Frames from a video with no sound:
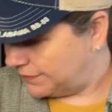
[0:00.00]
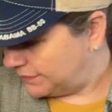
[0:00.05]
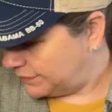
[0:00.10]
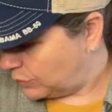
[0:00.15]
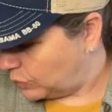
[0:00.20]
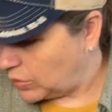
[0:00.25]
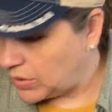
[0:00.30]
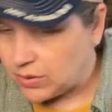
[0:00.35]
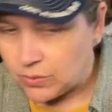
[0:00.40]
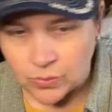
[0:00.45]

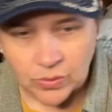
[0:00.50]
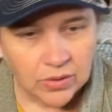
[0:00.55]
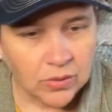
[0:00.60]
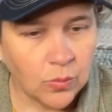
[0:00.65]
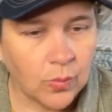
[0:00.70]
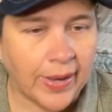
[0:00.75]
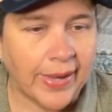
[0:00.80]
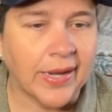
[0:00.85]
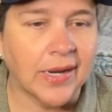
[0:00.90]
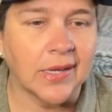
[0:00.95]
We'll
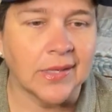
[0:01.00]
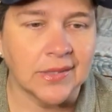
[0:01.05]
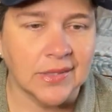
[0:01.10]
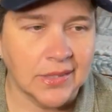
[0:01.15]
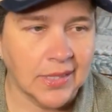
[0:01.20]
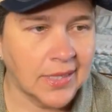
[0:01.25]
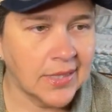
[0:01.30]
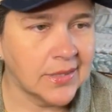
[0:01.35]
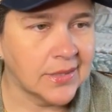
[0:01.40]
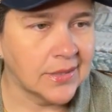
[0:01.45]
wait on
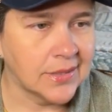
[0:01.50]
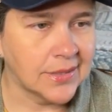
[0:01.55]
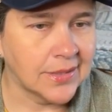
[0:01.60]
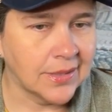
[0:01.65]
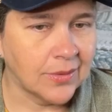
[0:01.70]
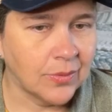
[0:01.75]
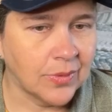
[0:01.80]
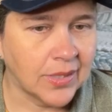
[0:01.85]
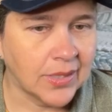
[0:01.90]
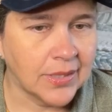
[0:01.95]
Jace and see
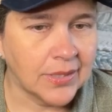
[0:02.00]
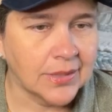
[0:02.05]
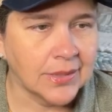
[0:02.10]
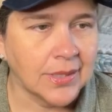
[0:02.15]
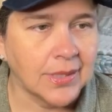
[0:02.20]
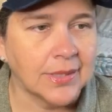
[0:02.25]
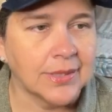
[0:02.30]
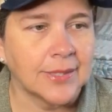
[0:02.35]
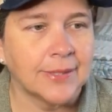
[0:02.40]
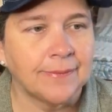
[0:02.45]
what he
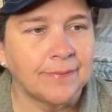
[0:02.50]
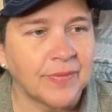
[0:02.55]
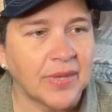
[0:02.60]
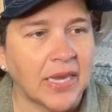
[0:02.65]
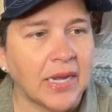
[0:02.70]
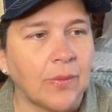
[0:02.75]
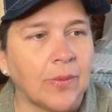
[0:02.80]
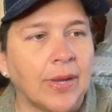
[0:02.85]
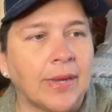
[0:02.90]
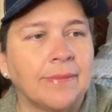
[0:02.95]
says.
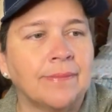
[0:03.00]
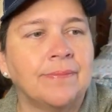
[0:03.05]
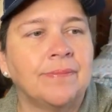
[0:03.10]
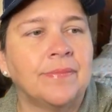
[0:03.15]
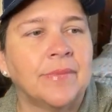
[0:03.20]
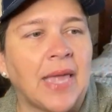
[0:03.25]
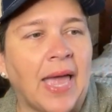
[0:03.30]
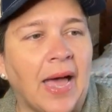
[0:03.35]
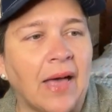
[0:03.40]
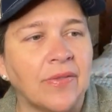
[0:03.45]
Anyway,
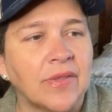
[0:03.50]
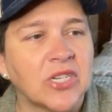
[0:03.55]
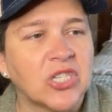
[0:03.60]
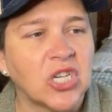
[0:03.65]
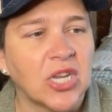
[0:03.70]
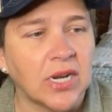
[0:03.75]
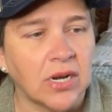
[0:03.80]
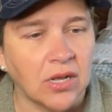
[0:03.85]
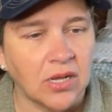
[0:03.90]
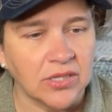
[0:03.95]
out in the
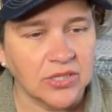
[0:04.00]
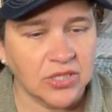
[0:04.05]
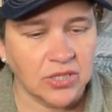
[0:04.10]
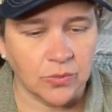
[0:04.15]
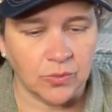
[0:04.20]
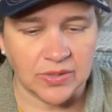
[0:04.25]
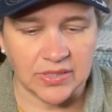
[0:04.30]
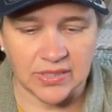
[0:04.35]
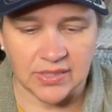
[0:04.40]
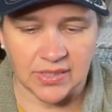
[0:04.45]
shed also
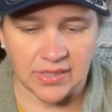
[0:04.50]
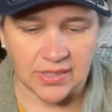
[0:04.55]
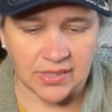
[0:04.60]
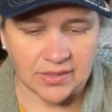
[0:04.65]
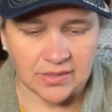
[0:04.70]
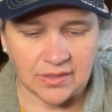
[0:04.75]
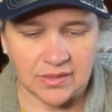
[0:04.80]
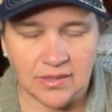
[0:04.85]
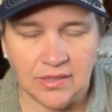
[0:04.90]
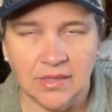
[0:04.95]
was
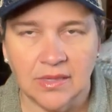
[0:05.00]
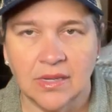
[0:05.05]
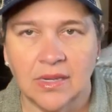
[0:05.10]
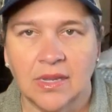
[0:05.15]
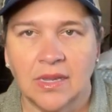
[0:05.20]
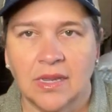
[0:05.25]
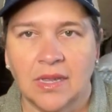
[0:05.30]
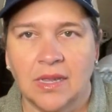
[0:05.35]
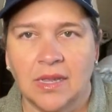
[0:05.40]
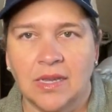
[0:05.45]
this.
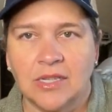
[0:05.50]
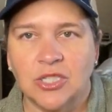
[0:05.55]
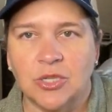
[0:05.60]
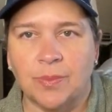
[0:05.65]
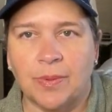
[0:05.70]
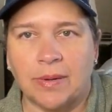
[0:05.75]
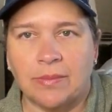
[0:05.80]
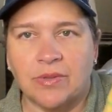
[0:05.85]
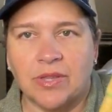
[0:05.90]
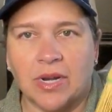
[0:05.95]
She
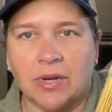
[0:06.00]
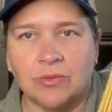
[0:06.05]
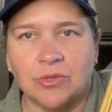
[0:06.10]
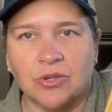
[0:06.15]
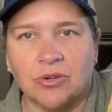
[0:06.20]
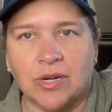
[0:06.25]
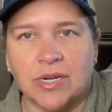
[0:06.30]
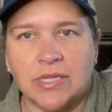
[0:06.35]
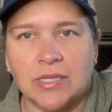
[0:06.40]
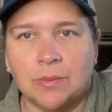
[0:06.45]
probably thought I was
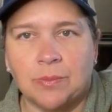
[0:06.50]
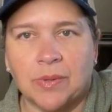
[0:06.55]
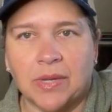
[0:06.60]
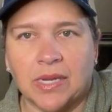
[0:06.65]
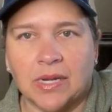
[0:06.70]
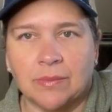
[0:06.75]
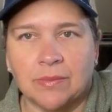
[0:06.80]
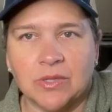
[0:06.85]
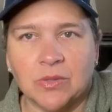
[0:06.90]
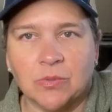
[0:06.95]
crazy picking
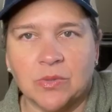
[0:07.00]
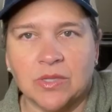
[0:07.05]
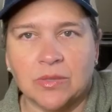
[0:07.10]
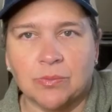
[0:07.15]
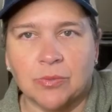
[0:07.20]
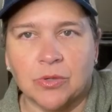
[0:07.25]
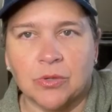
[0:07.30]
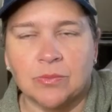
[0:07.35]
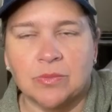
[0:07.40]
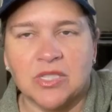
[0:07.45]
up this whisk
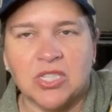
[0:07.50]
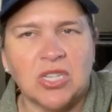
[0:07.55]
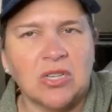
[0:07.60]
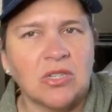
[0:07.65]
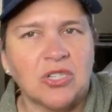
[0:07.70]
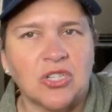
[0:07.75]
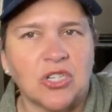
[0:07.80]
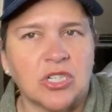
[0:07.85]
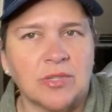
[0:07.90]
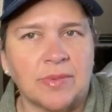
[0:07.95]
broom, but she only
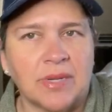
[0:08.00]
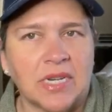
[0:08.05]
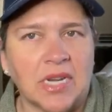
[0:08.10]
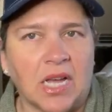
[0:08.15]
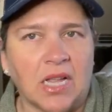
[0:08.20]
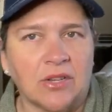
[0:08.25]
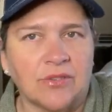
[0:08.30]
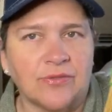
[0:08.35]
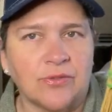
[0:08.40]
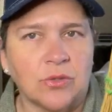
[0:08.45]
charged me
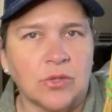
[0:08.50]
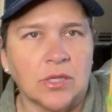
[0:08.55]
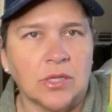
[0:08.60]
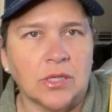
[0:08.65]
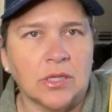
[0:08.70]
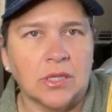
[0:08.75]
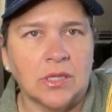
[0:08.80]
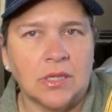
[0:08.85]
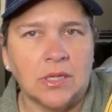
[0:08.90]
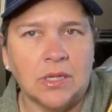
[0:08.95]
$1 for it.
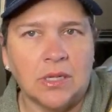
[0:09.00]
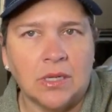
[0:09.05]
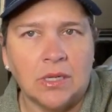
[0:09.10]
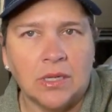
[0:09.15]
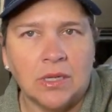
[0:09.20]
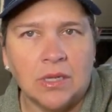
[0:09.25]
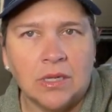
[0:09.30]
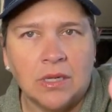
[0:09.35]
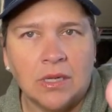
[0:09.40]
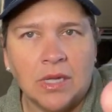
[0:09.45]

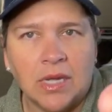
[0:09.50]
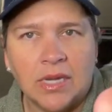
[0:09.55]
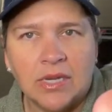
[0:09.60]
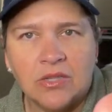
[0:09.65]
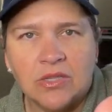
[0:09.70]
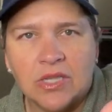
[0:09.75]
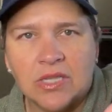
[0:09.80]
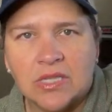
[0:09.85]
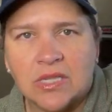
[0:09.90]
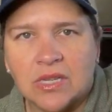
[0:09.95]
You
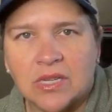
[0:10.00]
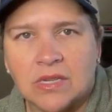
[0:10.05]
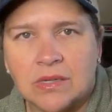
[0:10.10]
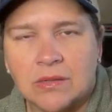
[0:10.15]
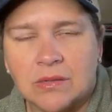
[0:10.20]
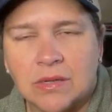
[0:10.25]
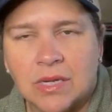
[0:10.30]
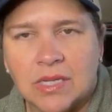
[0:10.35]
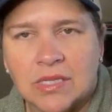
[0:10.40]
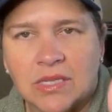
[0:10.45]
see,
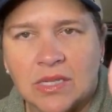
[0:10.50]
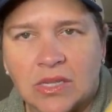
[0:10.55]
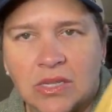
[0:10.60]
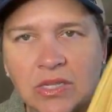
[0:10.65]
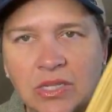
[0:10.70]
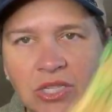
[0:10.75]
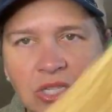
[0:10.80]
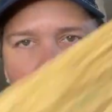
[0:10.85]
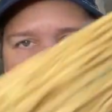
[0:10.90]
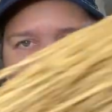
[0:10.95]
it's in good
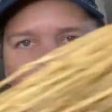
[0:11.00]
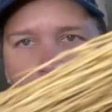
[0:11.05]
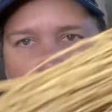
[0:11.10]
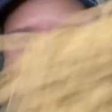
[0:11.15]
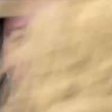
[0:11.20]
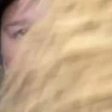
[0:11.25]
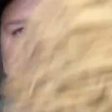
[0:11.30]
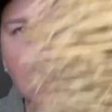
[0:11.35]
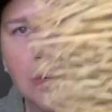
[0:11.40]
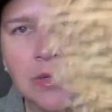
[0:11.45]
shape.
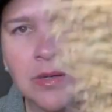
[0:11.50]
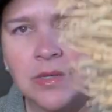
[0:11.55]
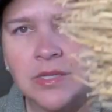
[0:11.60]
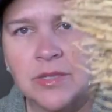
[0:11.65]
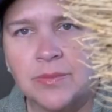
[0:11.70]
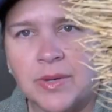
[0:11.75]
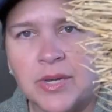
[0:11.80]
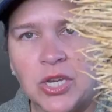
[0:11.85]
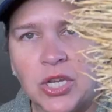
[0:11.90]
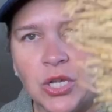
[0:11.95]
It's
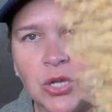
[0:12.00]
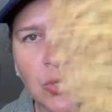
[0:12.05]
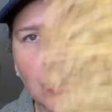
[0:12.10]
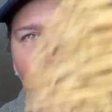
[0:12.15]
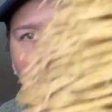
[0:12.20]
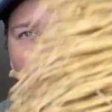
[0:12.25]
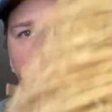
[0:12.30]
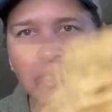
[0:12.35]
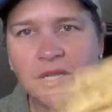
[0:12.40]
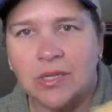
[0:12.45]
been used.